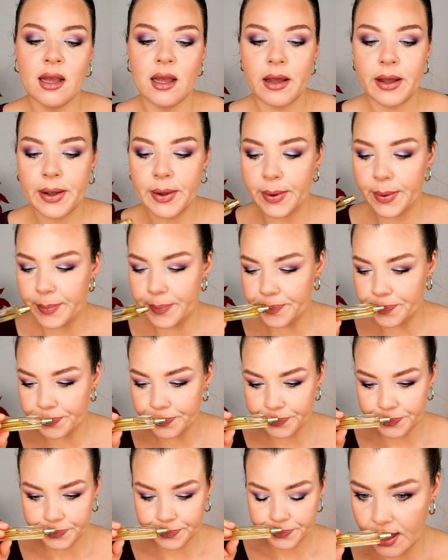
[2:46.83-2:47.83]

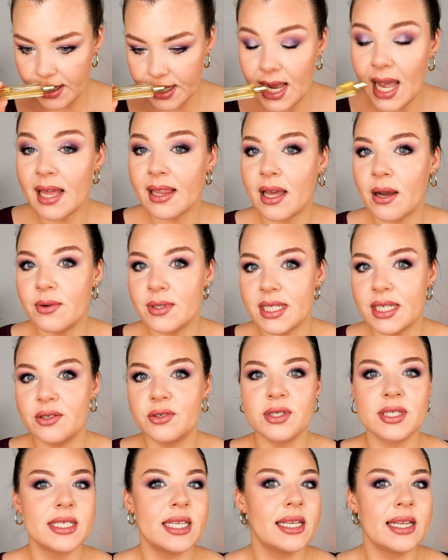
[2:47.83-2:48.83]
But yeah, that was
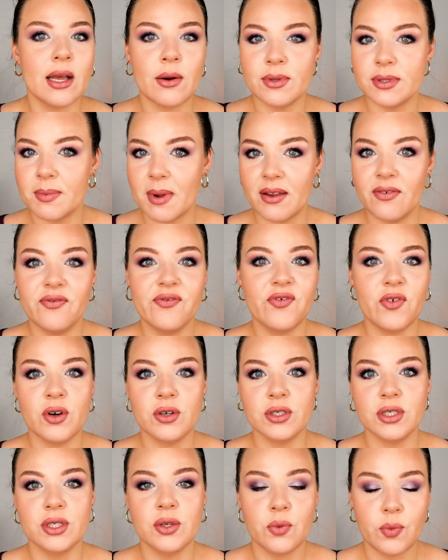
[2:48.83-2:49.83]
interesting. That was my
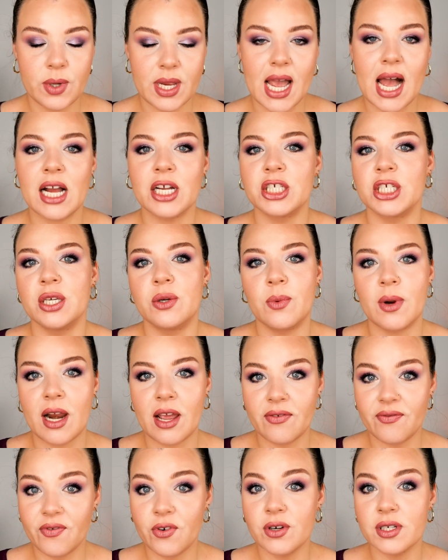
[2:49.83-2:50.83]
first reaction when
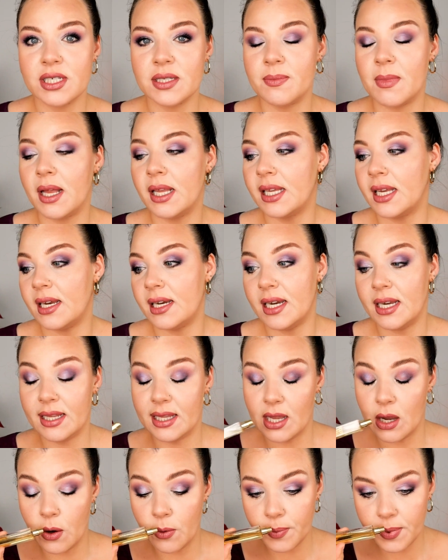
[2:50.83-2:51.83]
I first smelled it in
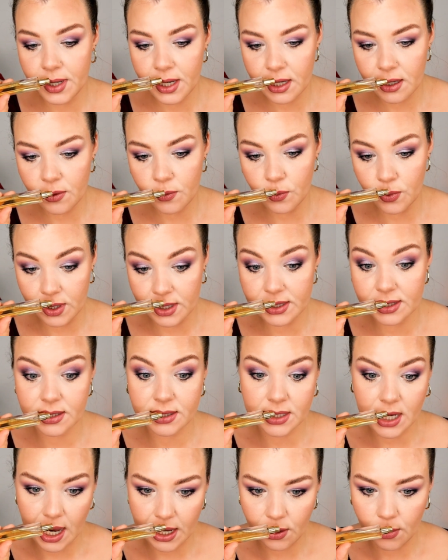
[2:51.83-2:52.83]
the opening, was
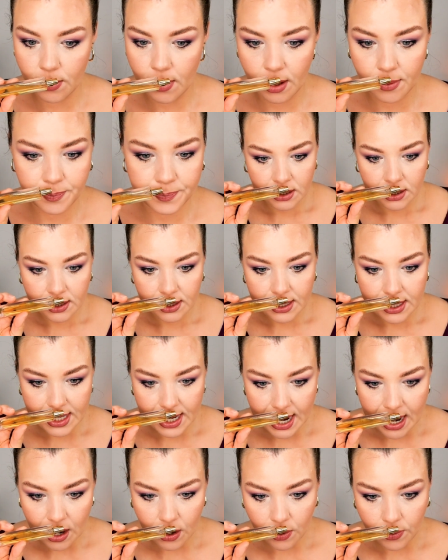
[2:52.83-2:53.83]
Tiger Balm.
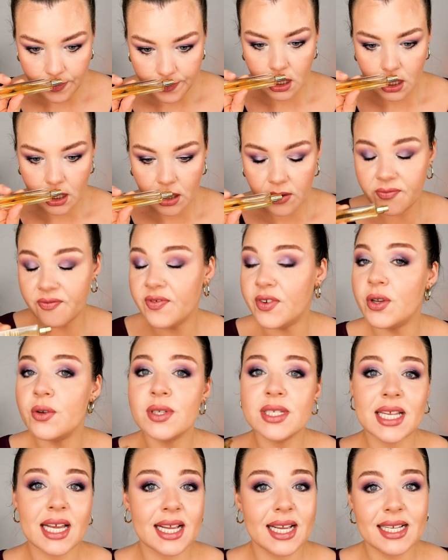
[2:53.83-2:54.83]
Now, a few
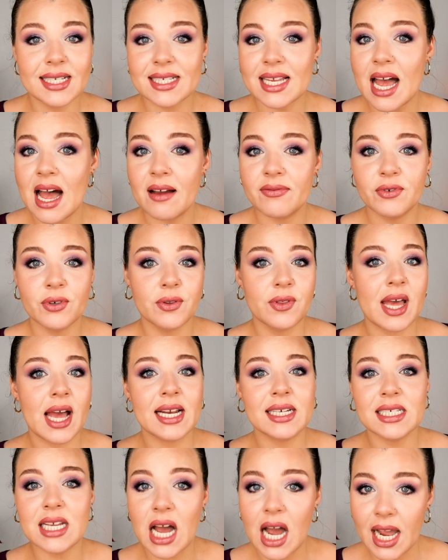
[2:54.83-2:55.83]
seconds after
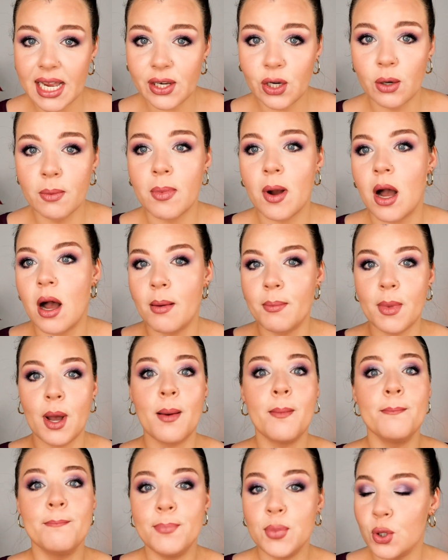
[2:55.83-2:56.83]
that Tiger Balm
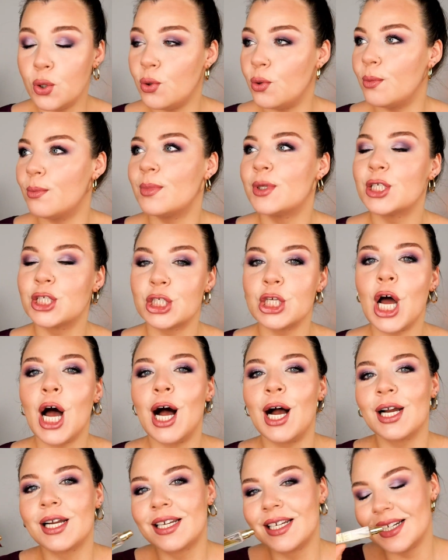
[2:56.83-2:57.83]
boom
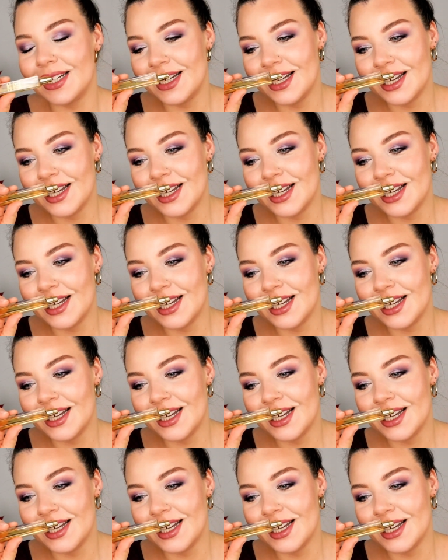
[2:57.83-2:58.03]
shock,